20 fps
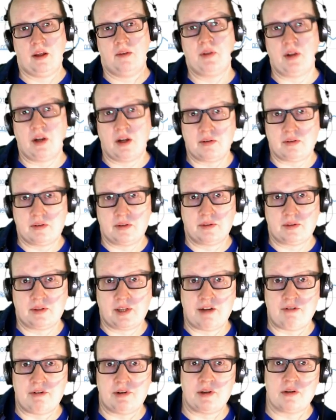you like
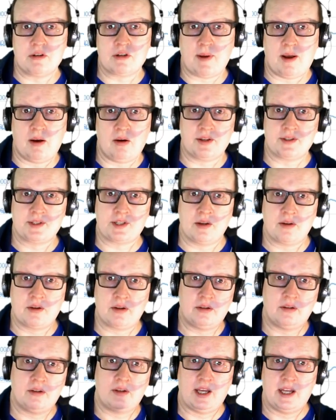hearing news about
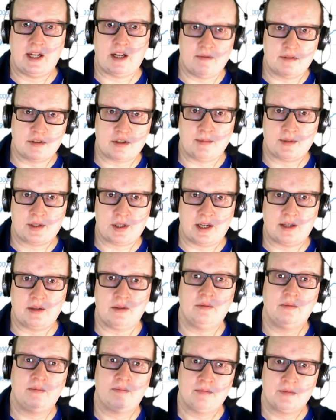Holotoken, head over to my
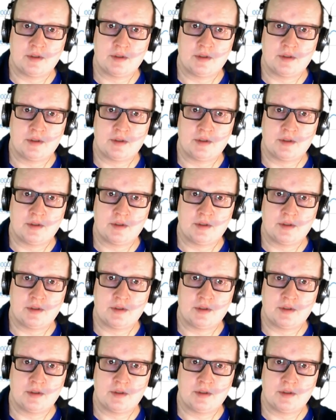channel,